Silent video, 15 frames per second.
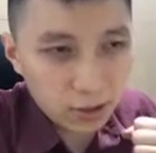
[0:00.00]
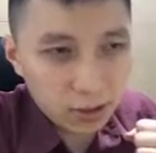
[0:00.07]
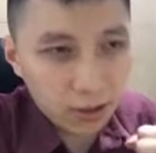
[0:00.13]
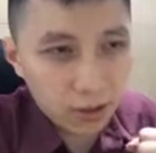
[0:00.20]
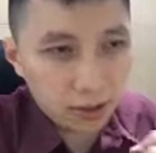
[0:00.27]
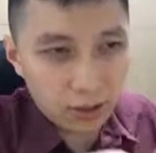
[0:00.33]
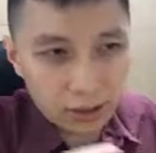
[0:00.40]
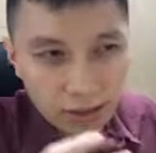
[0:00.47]

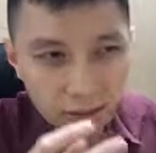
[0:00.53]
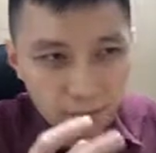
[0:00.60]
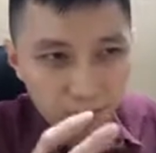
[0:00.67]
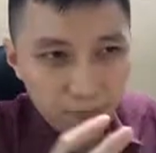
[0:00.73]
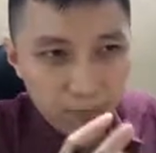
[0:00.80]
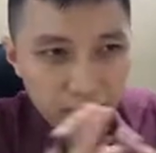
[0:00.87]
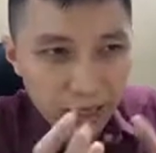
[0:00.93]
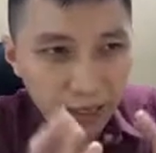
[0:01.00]
it is
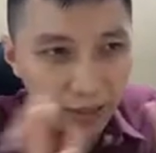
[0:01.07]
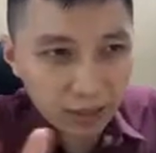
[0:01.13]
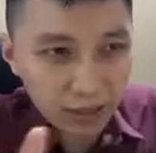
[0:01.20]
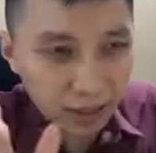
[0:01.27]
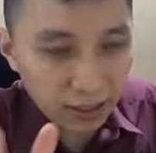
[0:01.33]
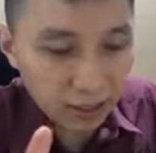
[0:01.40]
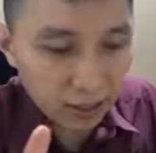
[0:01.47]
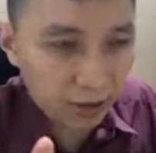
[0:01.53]
being
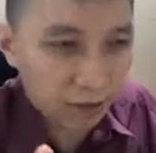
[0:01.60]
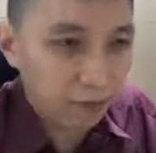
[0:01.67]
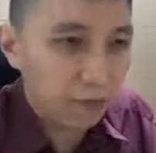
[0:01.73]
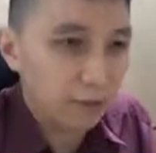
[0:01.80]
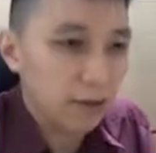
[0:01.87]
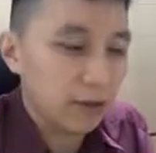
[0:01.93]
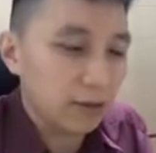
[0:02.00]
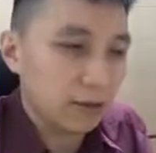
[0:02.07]
sensitive
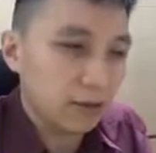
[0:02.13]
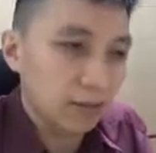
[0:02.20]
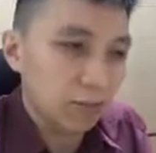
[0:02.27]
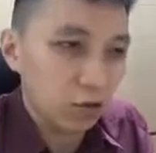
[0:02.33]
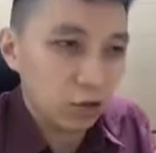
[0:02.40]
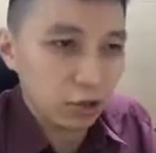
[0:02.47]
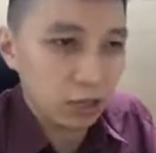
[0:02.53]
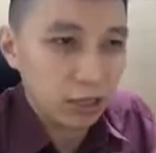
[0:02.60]
and
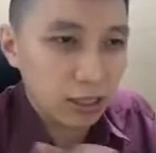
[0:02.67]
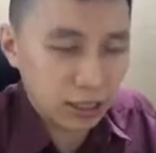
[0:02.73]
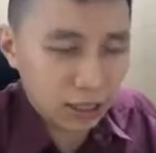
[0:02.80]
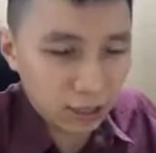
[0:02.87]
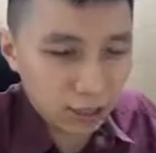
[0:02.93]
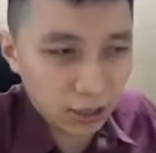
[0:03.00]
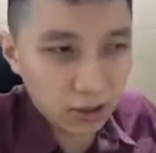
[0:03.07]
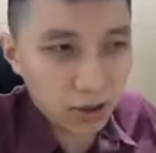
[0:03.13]
which is
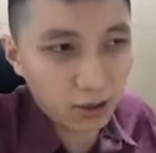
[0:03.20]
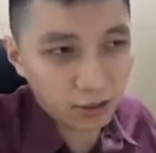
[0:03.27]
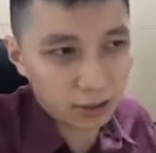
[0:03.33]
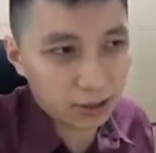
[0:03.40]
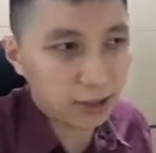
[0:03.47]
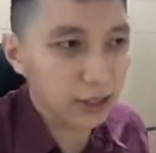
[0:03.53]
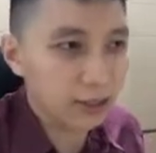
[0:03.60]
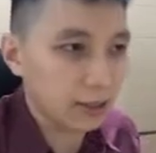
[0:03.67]
detecting on the
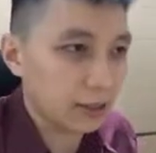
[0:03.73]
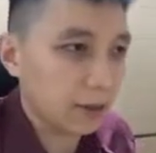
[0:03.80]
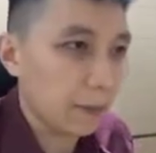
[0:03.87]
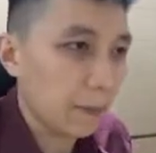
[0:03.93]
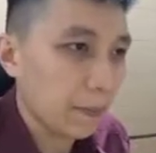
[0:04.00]
sensor.